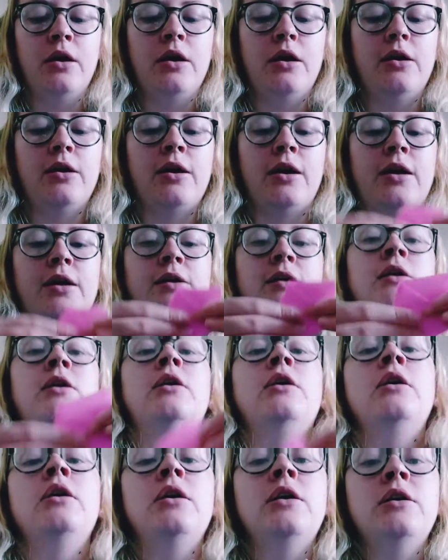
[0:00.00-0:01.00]
Okay,
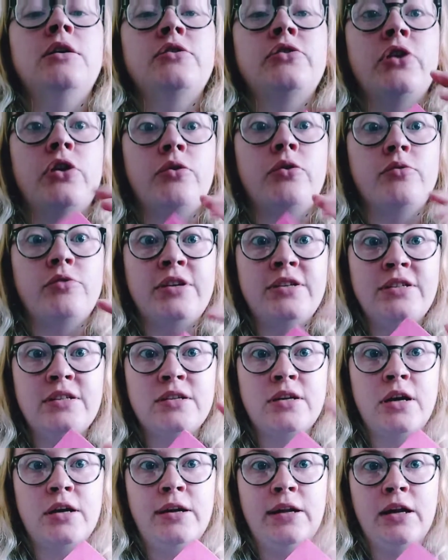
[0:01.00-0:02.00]
so this is
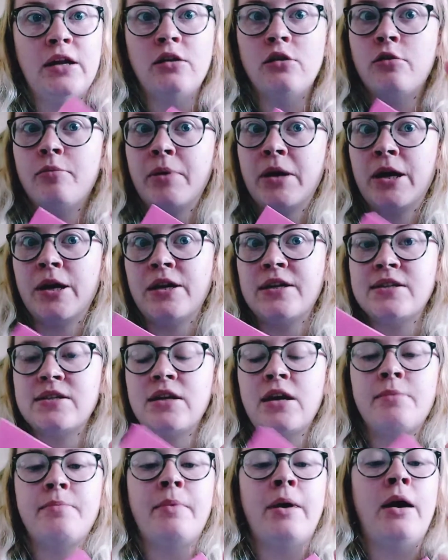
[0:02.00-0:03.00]
kind of like a little beginner
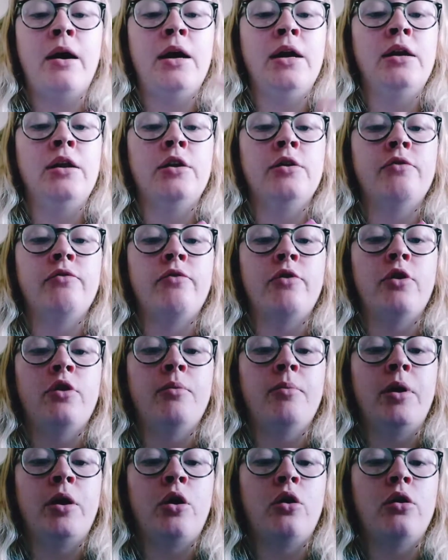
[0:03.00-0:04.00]
step that I learned
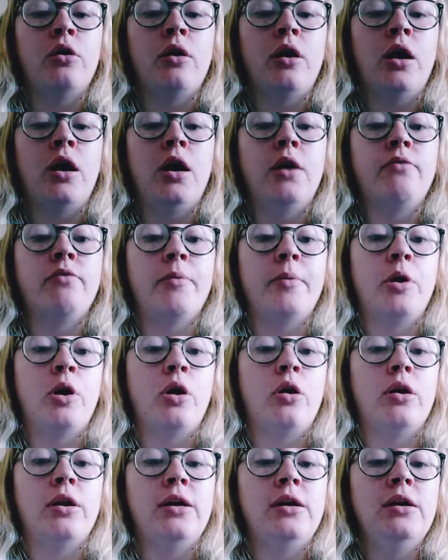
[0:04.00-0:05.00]
from a
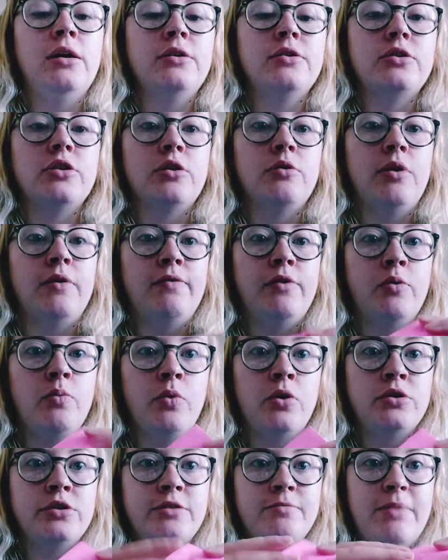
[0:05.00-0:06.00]
colleague. So if you
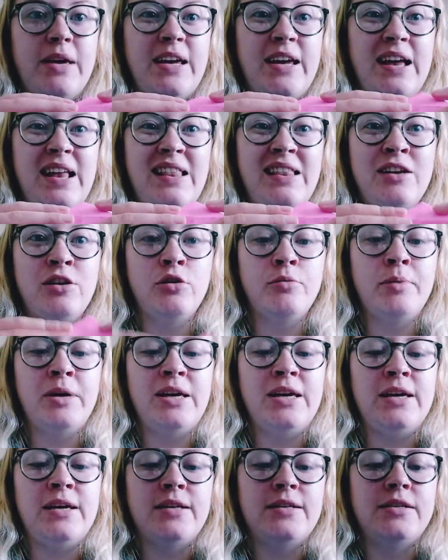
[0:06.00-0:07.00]
want to make it a little bit
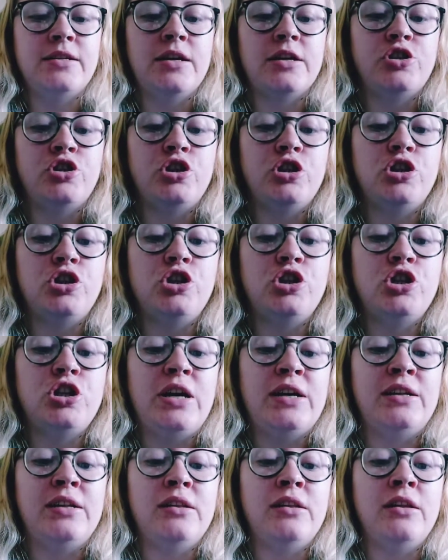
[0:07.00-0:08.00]
easier, just
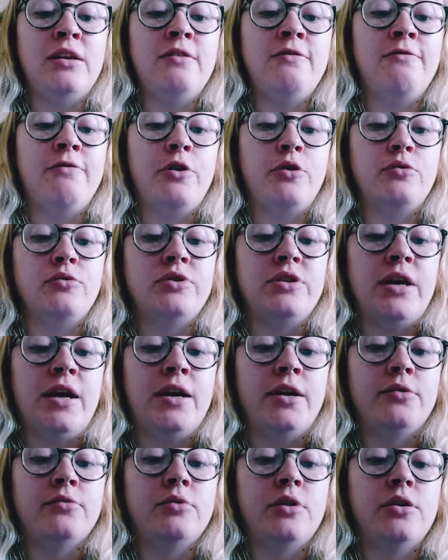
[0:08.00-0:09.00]
gently fold
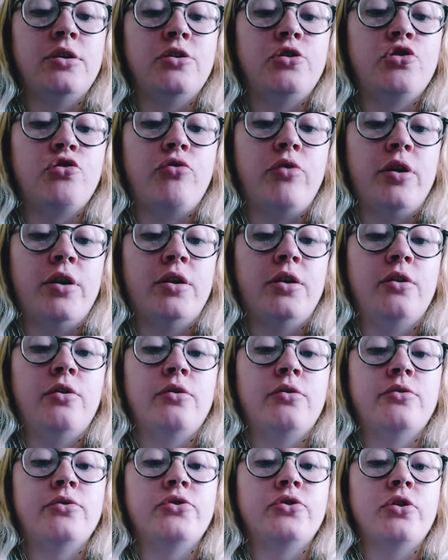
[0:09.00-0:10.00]
down the
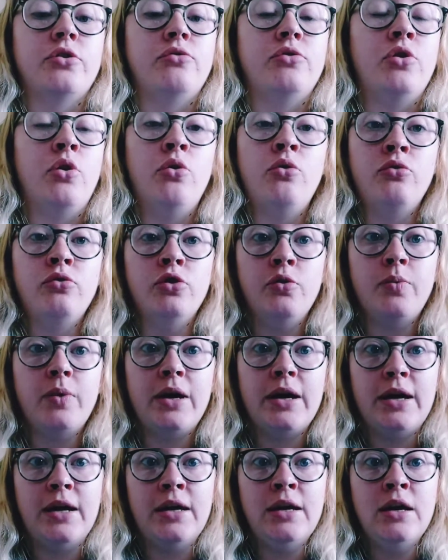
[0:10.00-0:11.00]
triangle. So not all the
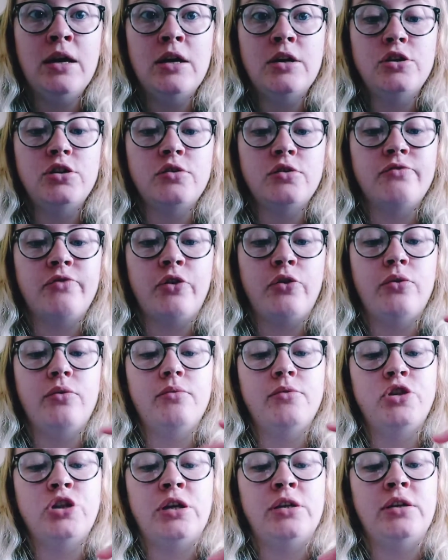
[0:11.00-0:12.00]
way, just
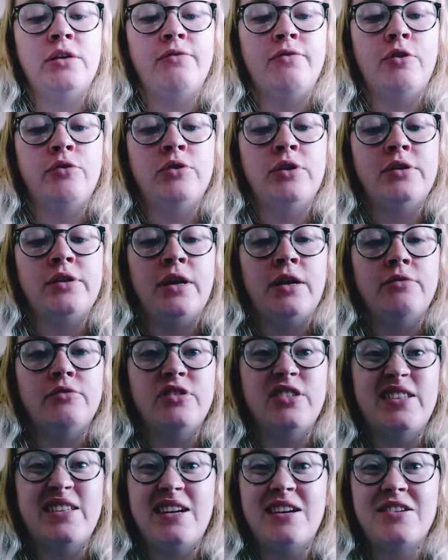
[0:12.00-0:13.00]
gently fold it down
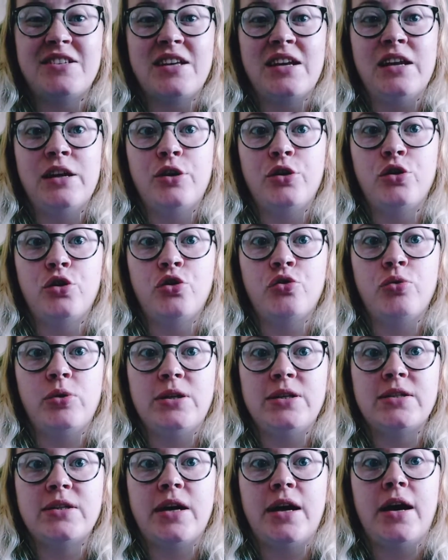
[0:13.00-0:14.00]
so there's a little
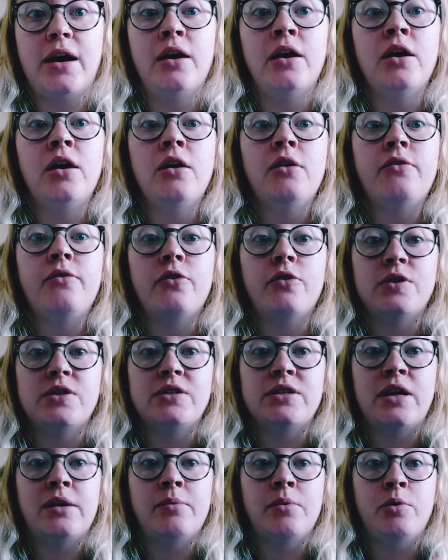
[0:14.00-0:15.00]
crease there for a
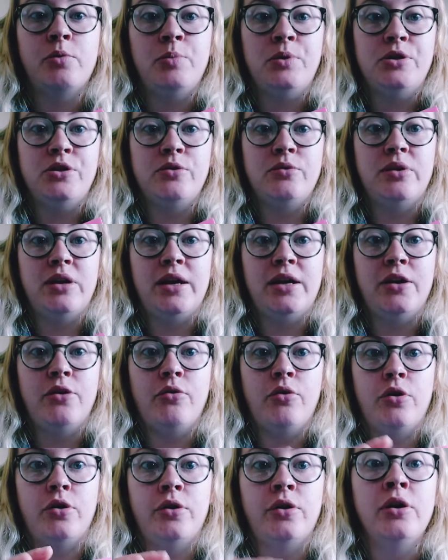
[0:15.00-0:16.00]
step that we'll be doing later
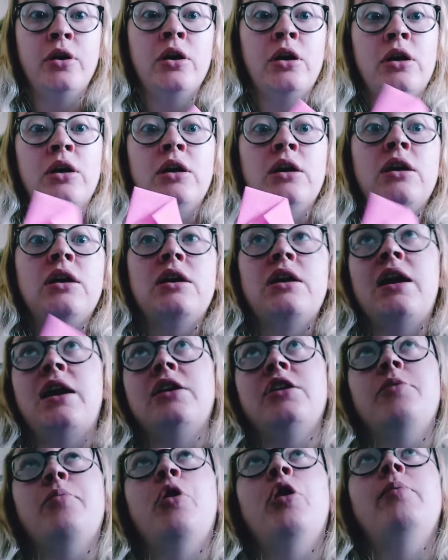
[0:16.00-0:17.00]
on. Now
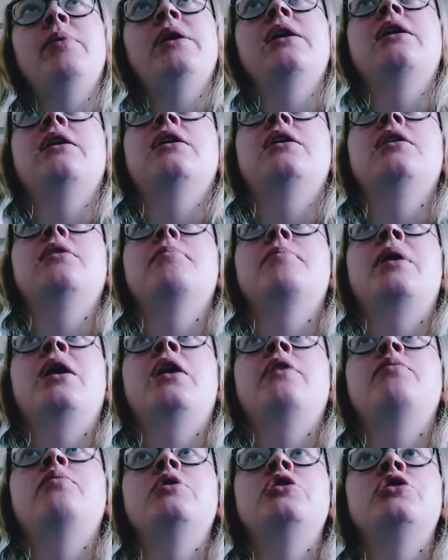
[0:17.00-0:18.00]
you're probably like,
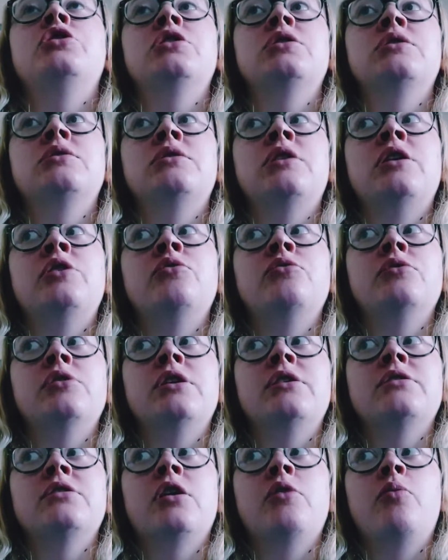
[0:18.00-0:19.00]
Beth, we just done all
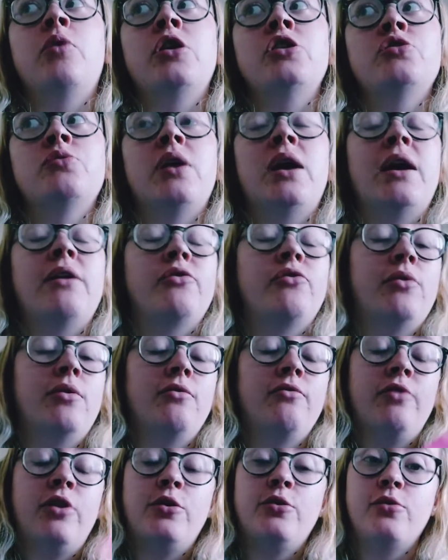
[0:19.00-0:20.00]
this, like why do I have to
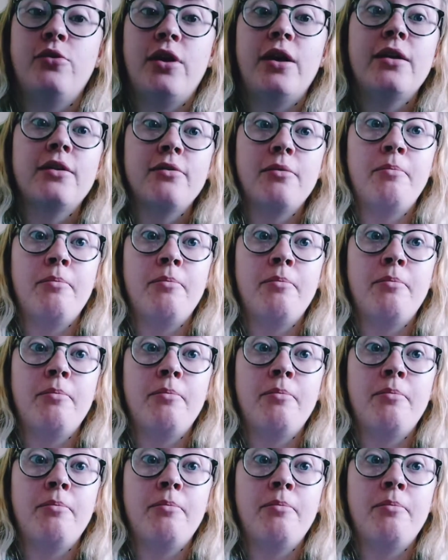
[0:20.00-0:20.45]
unfold it?